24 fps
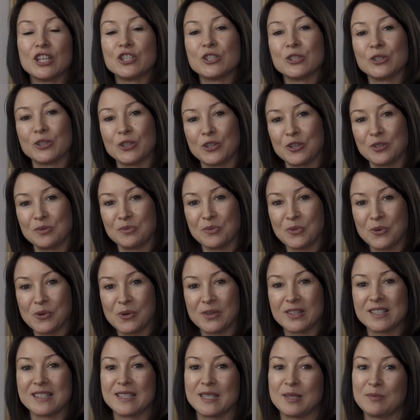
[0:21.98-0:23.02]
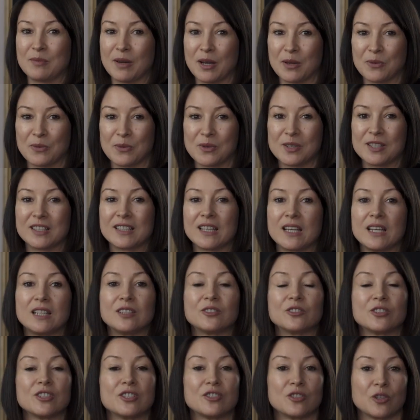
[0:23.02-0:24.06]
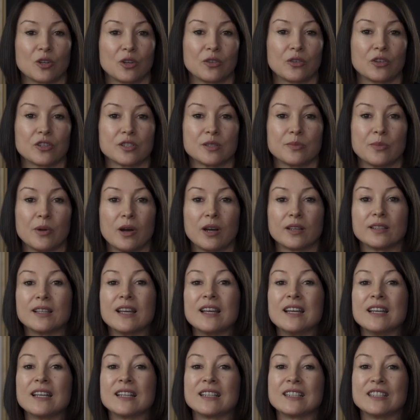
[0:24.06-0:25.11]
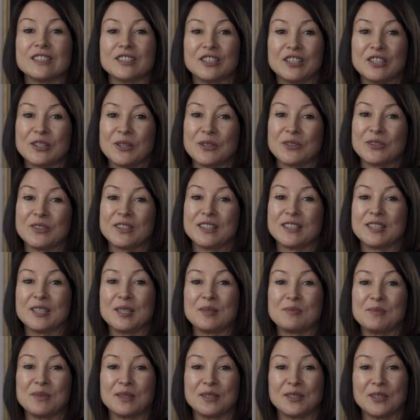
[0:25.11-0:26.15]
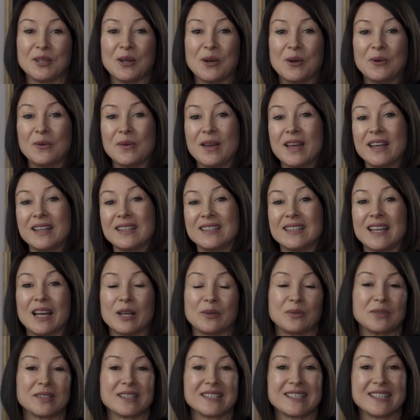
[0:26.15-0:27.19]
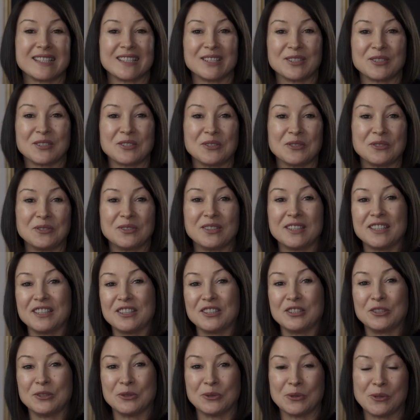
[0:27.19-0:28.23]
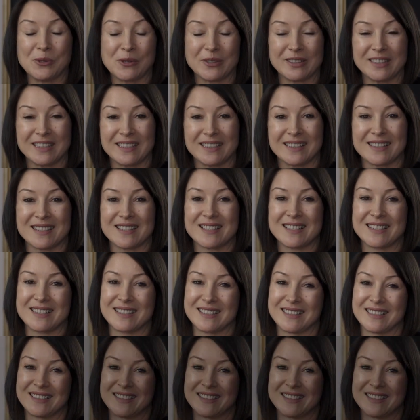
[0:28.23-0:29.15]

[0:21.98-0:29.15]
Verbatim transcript: To learn more, see my work and reserve your spot, click on the link below and I will see you soon in New Orleans.